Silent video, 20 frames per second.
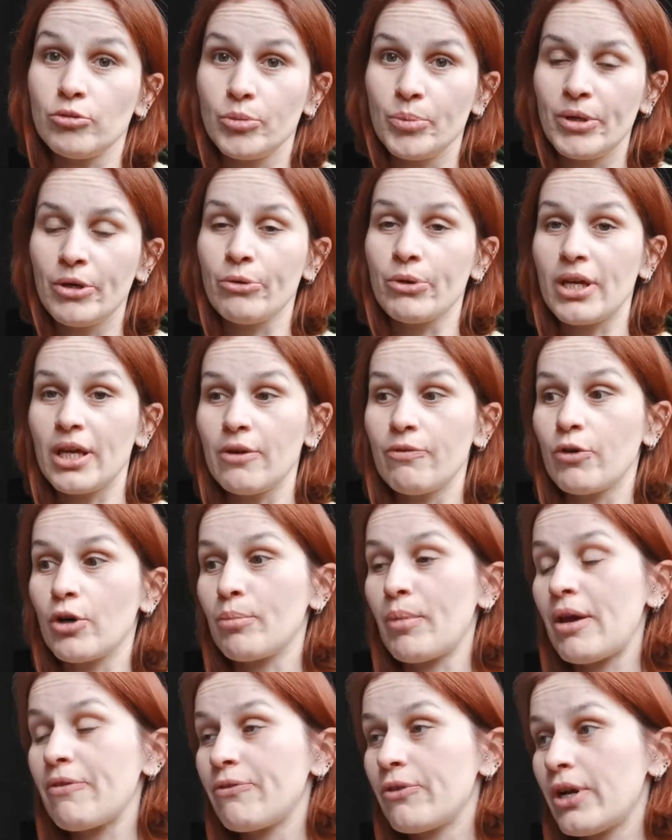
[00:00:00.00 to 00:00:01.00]
be okay for
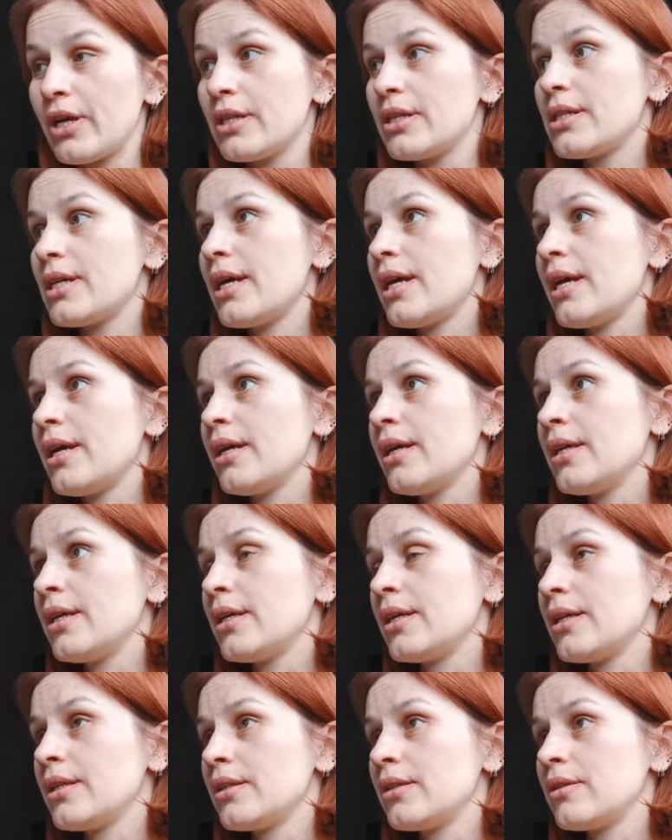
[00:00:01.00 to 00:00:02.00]
my friend
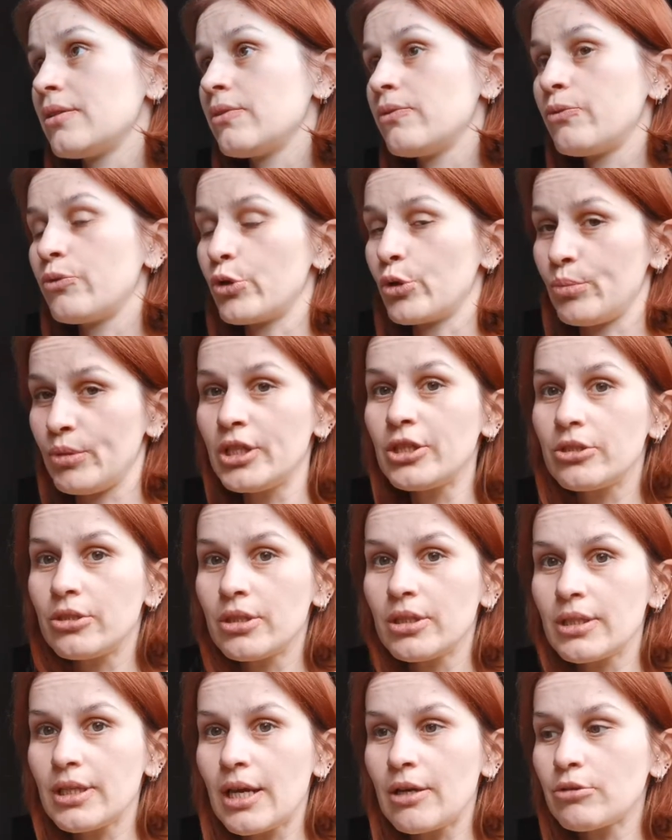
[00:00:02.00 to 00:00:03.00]
and for me to
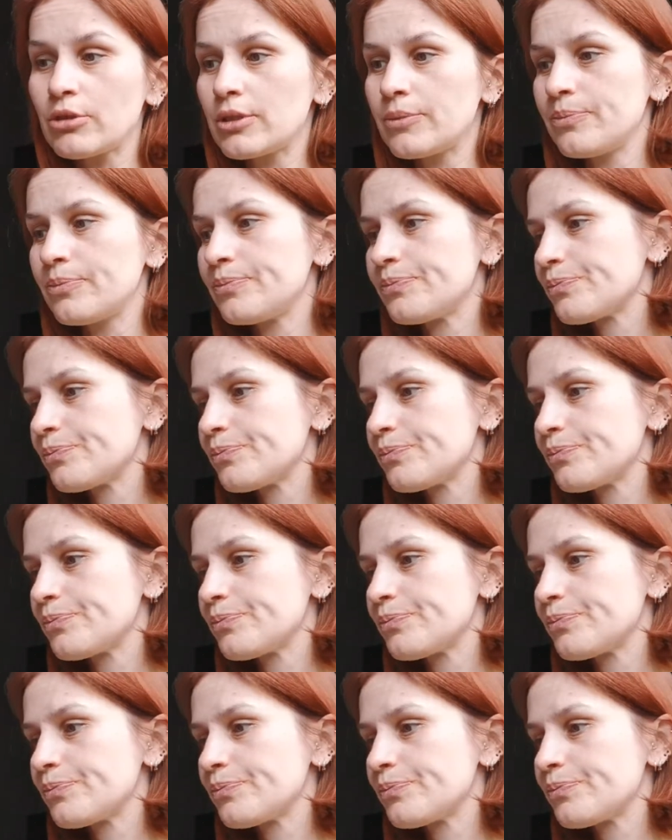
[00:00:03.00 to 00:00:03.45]
knit out.